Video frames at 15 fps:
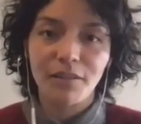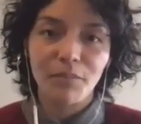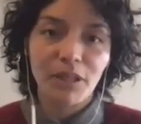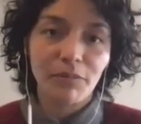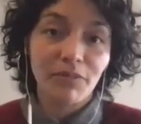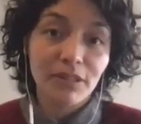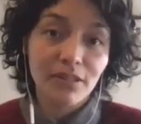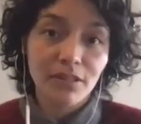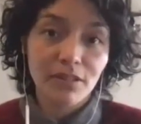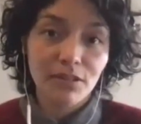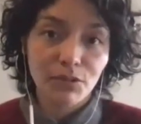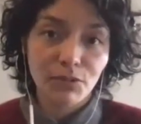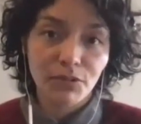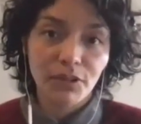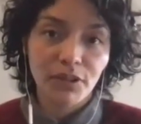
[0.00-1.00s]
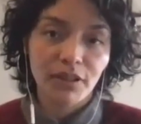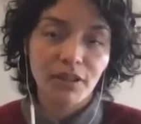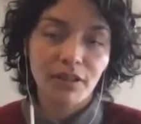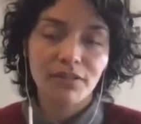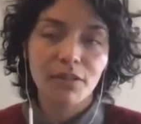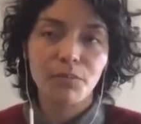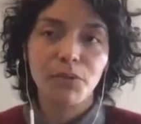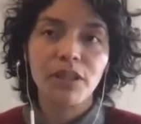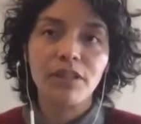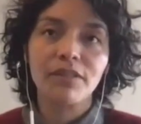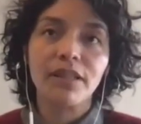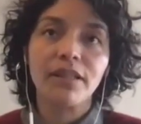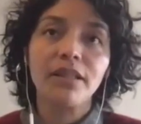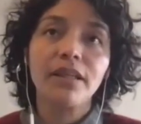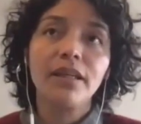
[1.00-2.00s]
in my visits to the archives in
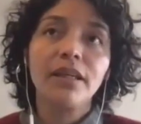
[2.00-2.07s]
bolivia